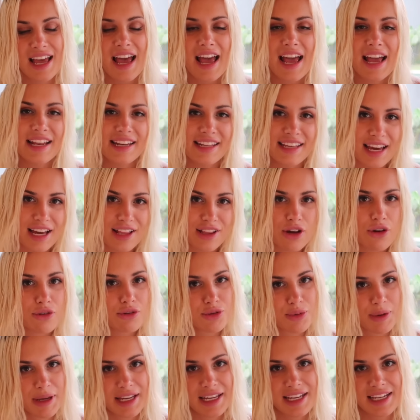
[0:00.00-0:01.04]
and yellow
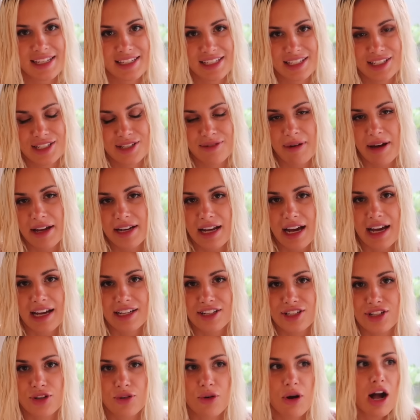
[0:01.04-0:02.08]
Twinkies into my
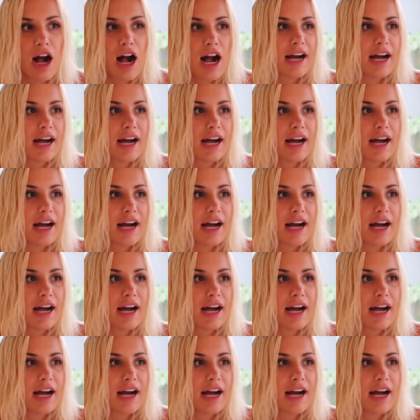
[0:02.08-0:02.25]
diet too.